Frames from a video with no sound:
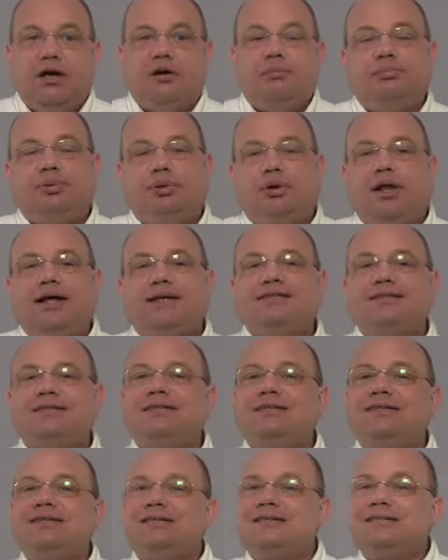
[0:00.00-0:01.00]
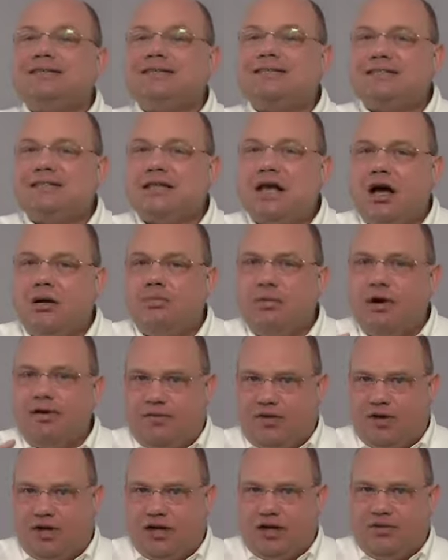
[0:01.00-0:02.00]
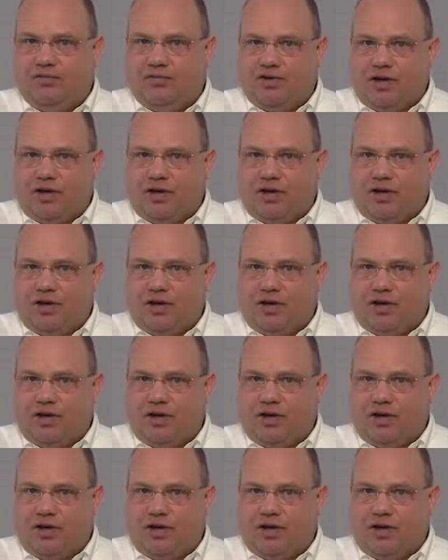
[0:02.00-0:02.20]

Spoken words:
plus some of the gift